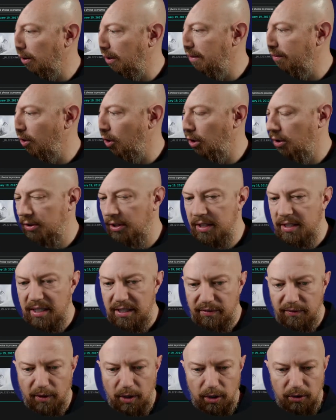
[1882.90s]
leave it all at the
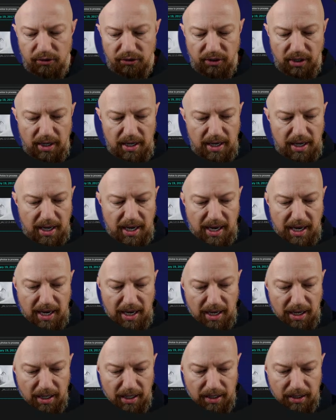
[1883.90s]
defaults.
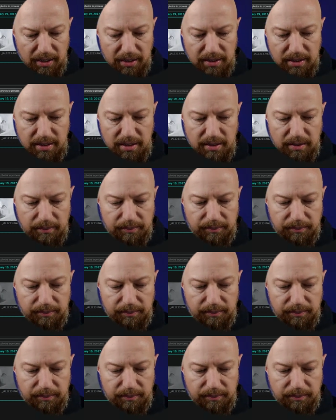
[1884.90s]
And